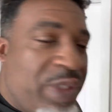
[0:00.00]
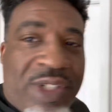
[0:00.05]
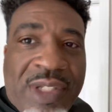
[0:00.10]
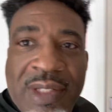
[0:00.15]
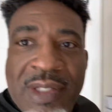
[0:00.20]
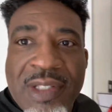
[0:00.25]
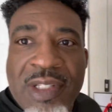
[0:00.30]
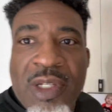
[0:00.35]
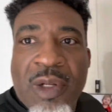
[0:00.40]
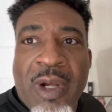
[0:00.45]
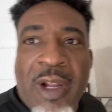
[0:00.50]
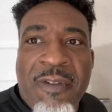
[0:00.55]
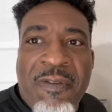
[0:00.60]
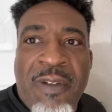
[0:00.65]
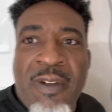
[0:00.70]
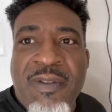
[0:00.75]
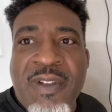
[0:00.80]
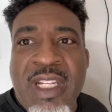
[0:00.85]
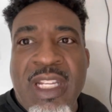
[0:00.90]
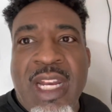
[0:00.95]
is you know at
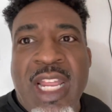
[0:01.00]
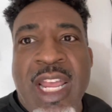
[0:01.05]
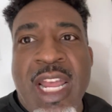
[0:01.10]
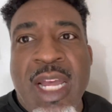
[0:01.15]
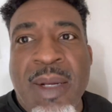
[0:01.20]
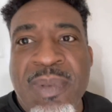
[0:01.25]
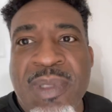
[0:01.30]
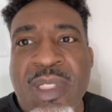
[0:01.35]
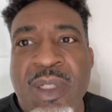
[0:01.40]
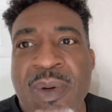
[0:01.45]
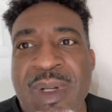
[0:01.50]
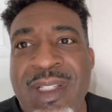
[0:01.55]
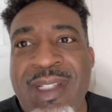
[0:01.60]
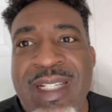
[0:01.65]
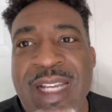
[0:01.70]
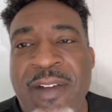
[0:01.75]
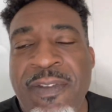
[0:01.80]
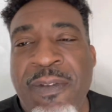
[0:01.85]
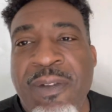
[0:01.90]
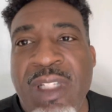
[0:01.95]
15 amps. So it's
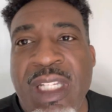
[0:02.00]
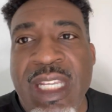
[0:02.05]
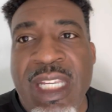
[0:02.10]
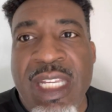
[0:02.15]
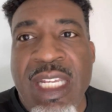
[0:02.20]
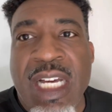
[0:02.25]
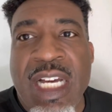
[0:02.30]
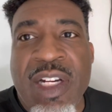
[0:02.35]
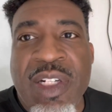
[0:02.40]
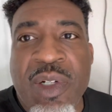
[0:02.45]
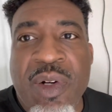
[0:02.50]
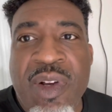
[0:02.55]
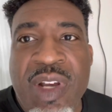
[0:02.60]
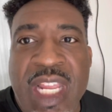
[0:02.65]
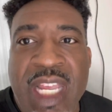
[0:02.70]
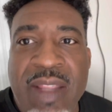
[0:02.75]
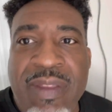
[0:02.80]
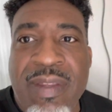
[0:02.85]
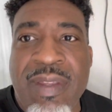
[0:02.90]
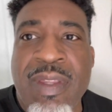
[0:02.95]
definitely
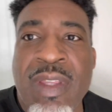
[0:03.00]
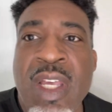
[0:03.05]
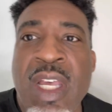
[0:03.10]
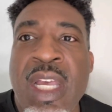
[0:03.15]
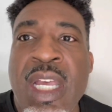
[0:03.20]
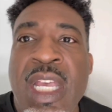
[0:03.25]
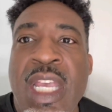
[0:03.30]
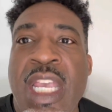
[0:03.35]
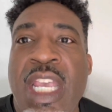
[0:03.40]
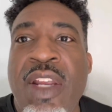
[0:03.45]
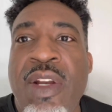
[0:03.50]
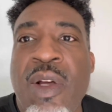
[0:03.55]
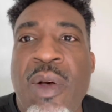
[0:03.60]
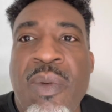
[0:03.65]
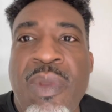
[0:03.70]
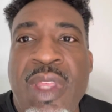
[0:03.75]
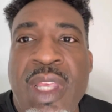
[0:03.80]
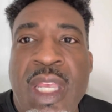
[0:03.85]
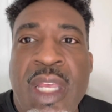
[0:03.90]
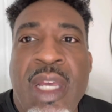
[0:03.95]
underneath, you know
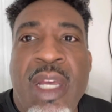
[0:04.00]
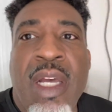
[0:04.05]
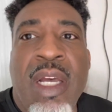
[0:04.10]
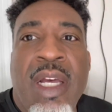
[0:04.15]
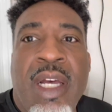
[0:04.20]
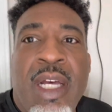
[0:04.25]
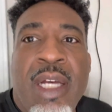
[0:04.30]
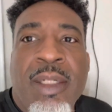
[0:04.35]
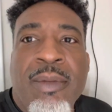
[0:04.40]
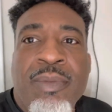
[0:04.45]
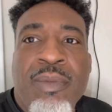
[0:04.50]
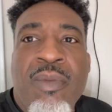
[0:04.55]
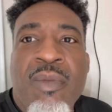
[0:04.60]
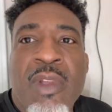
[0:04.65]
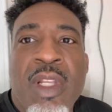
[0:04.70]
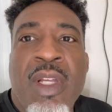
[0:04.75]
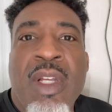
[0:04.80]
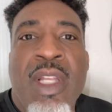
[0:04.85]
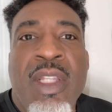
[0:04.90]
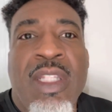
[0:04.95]
the uh,
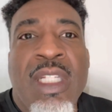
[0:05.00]
the